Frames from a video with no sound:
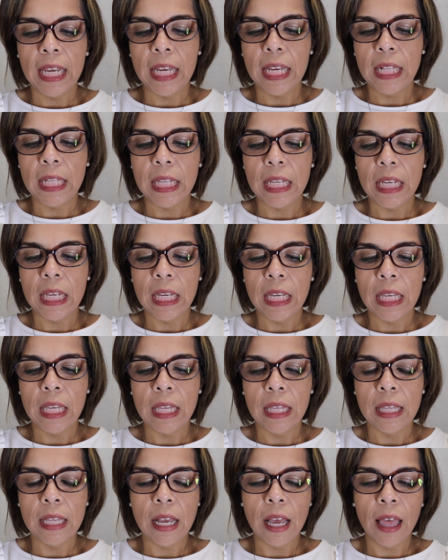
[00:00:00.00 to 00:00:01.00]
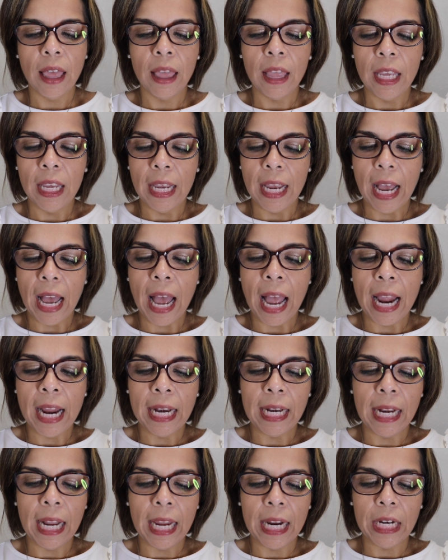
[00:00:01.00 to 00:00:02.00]
It is the
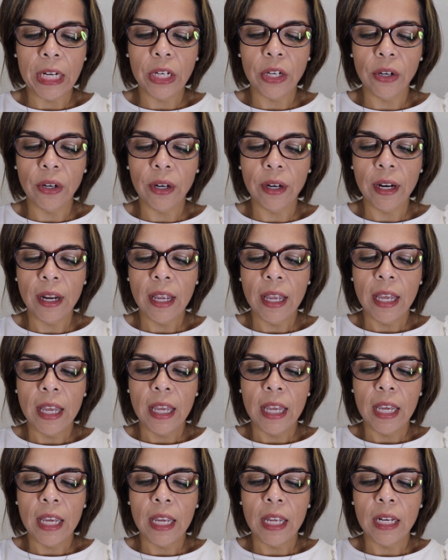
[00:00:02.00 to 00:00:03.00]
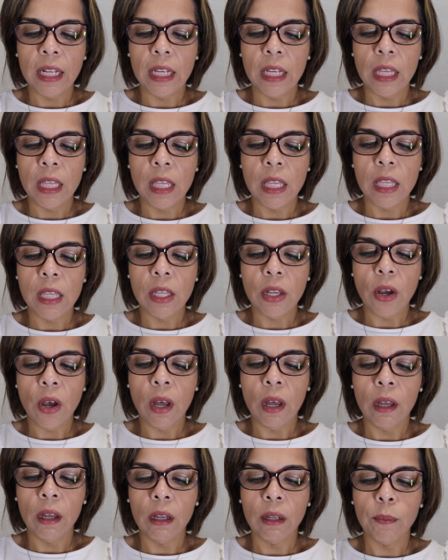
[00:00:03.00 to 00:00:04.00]
eyeliner. It is
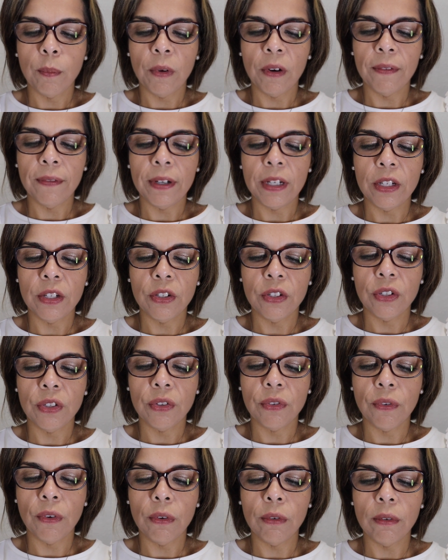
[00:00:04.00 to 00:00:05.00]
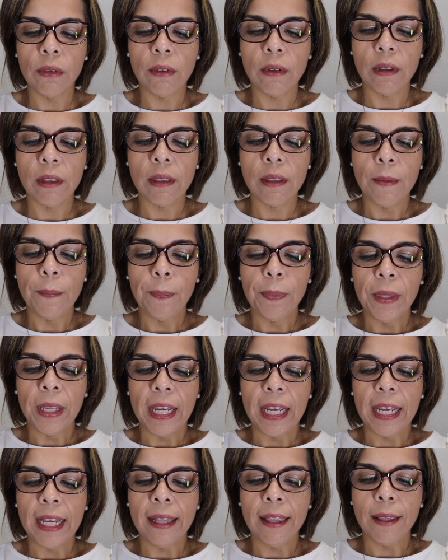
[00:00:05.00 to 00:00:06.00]
called Perfect Strokes.
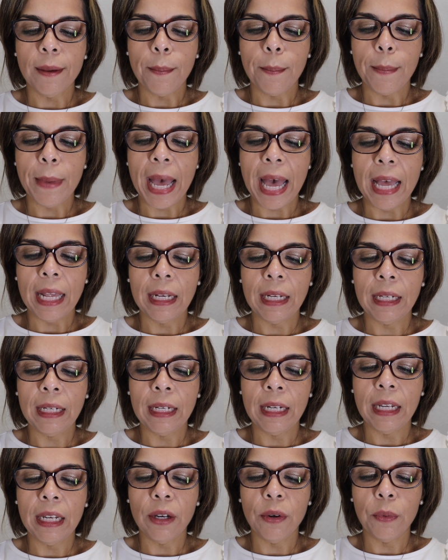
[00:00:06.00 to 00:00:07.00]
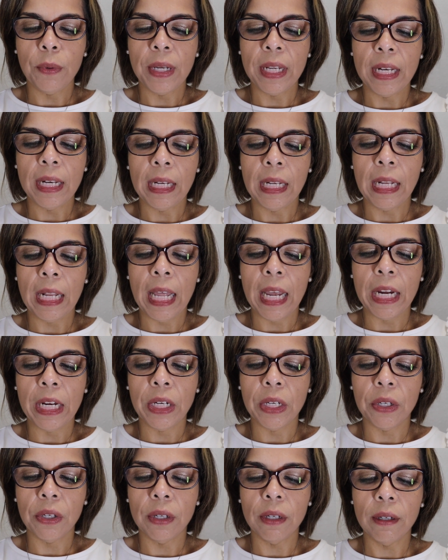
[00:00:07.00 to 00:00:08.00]
It's a matte liquid
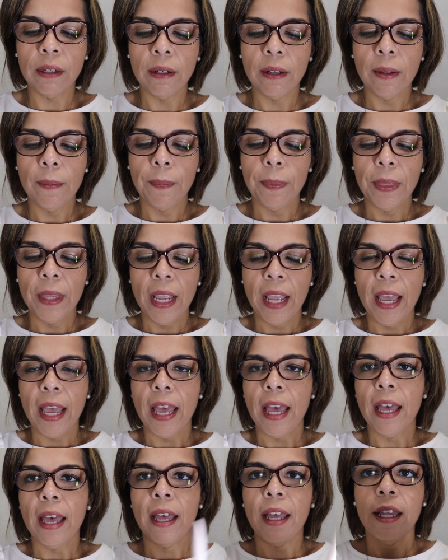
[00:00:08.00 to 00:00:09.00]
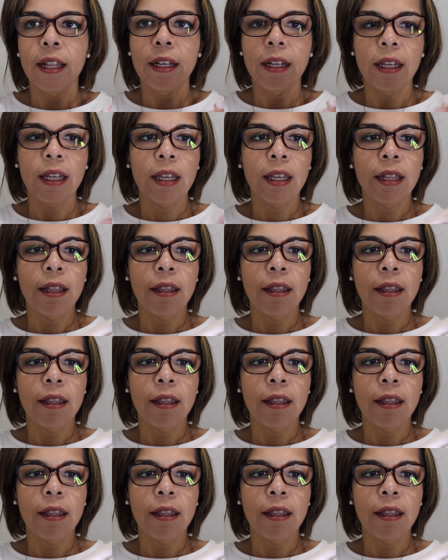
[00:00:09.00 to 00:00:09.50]
liner, and